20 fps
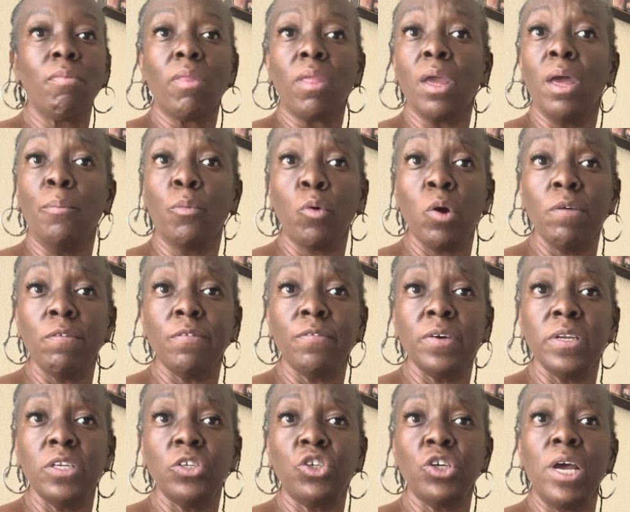I'm grateful for
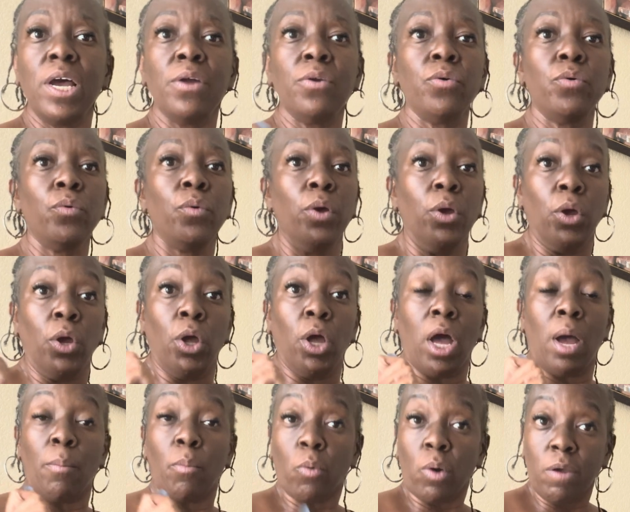the channel.
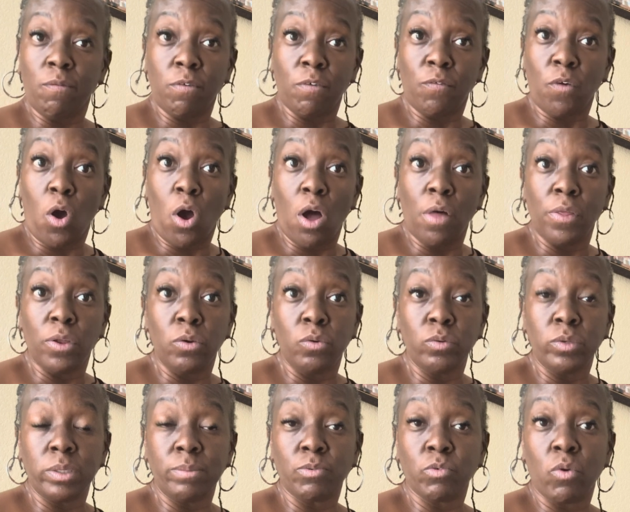I'm grateful for all the new
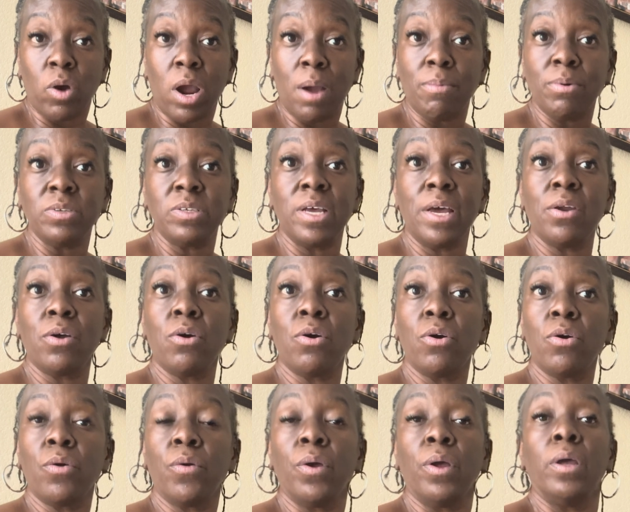subscribers that
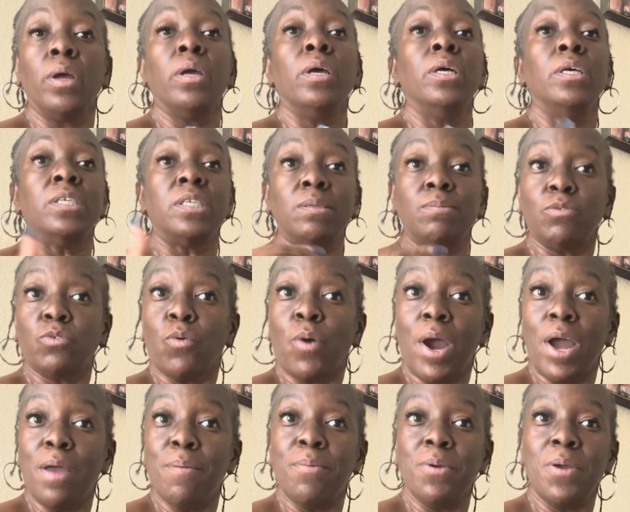are
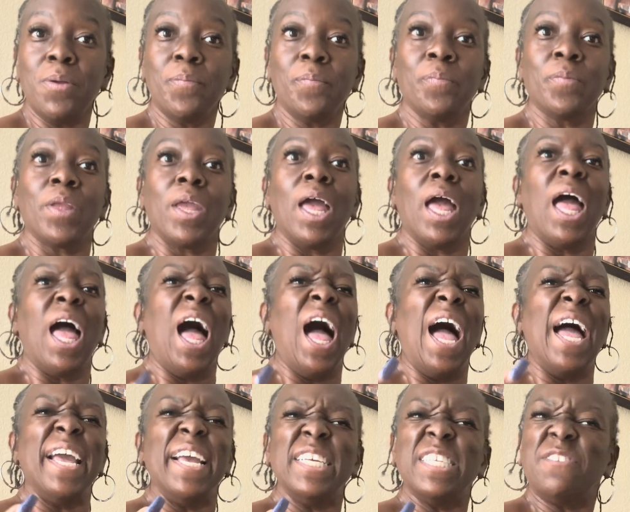subscribing.
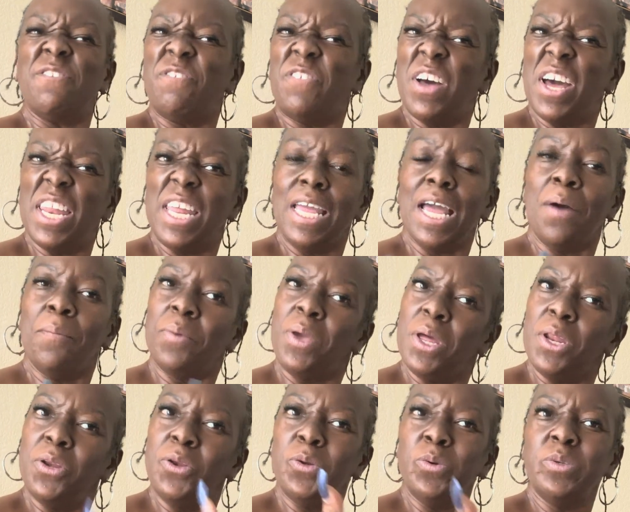It's funny, I'm
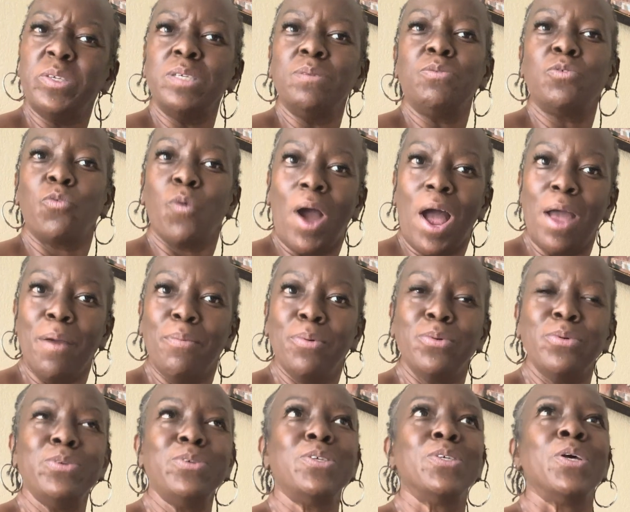getting new
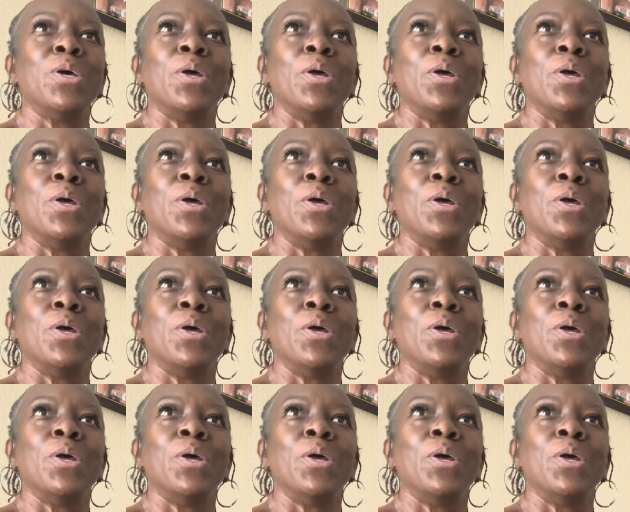subscribers,